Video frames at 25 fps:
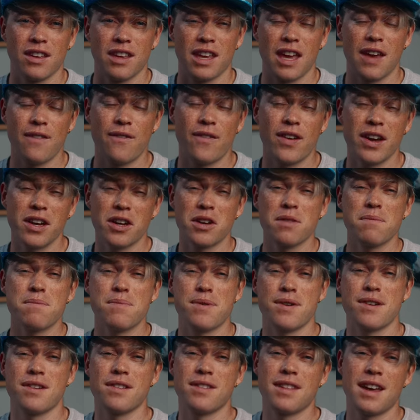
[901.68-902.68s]
If I
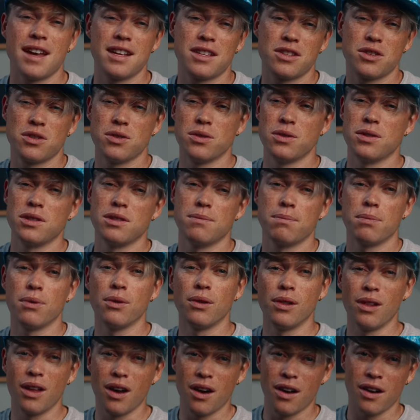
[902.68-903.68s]
compare that to the
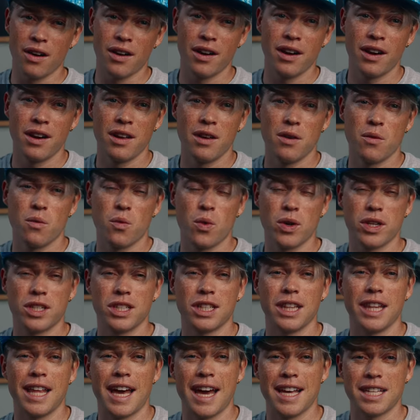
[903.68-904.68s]
Polar,
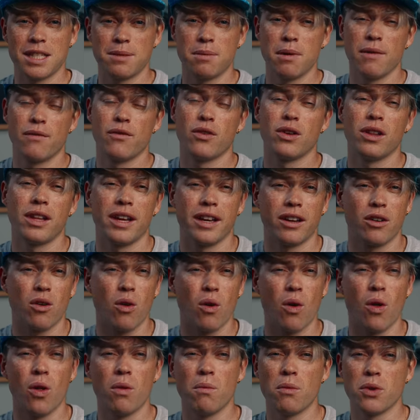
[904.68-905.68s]
which lasts me for like
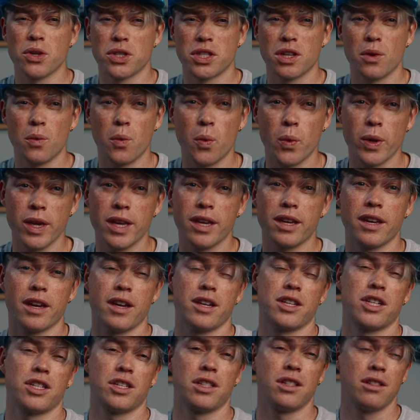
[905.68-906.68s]
almost a
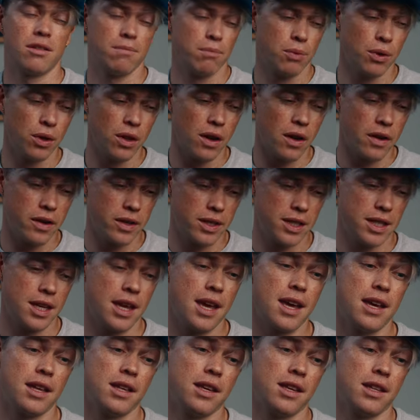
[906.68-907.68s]
weekish, Polar is
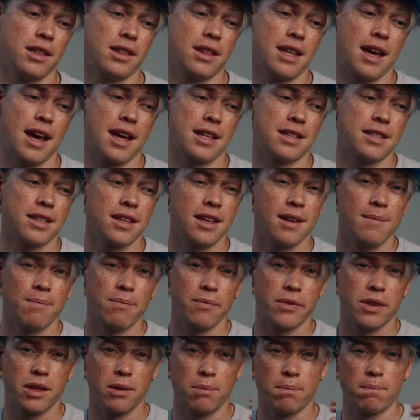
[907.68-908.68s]
saying that
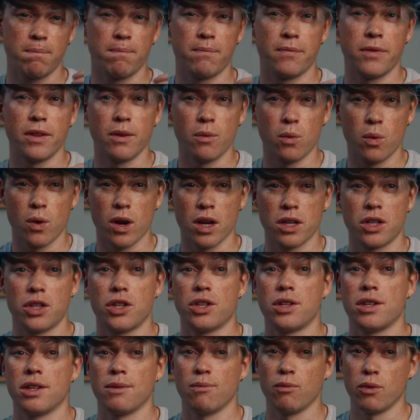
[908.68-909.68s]
the
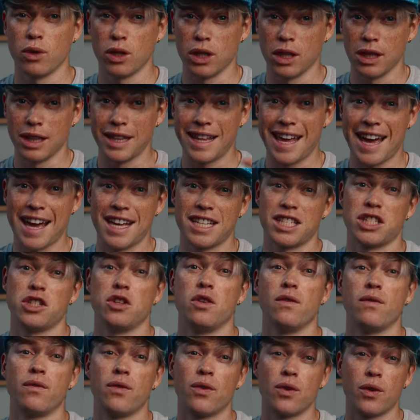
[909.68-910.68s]
watch will last
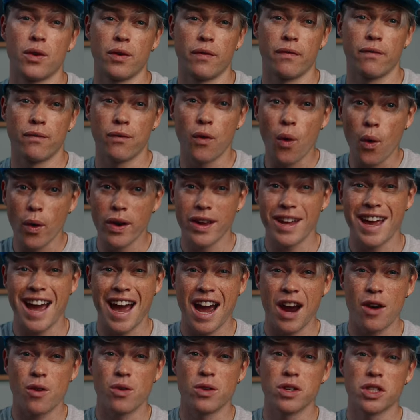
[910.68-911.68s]
you for 40
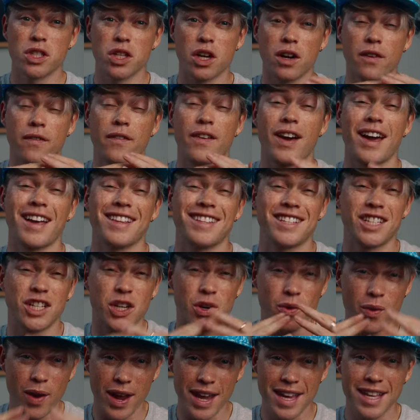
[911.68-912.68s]
hours of
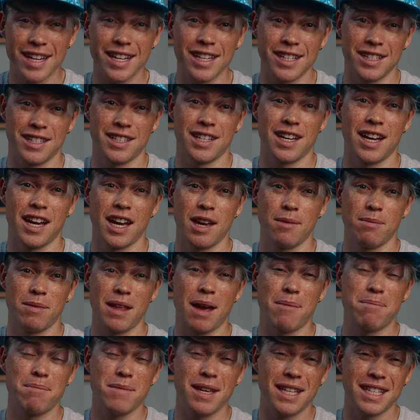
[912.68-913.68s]
training time.
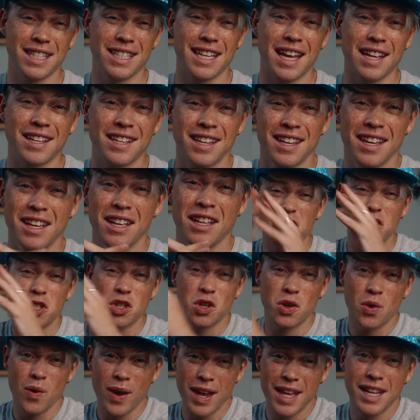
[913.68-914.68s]
That means that
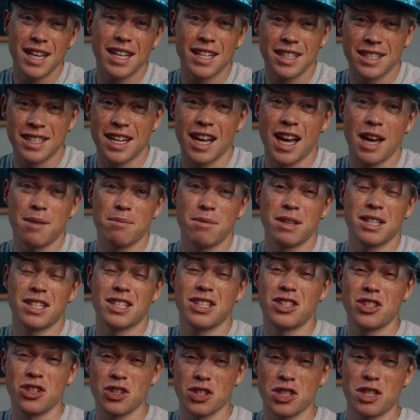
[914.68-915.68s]
training time
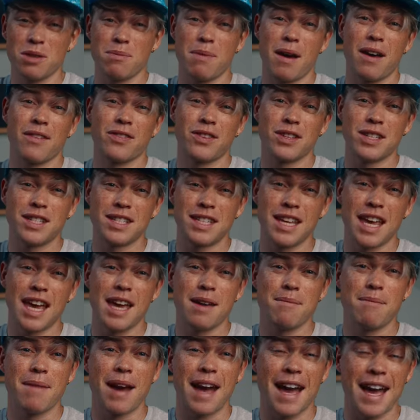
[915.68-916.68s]
is just about the
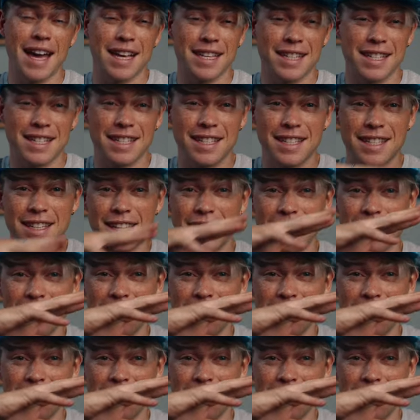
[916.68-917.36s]
same as